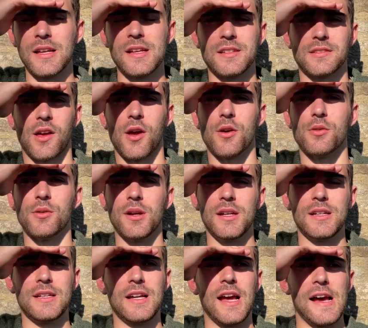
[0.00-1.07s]
So,
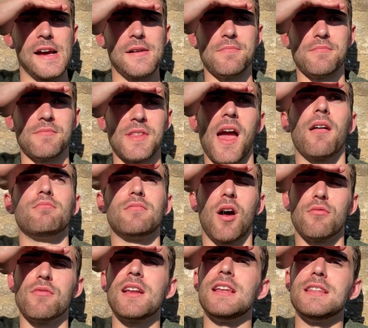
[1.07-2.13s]
um, yeah, I
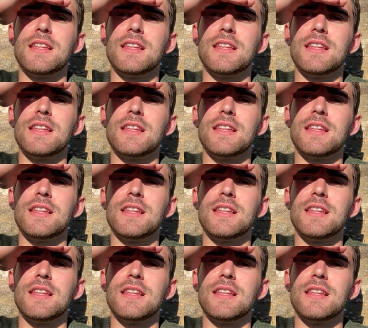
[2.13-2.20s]
really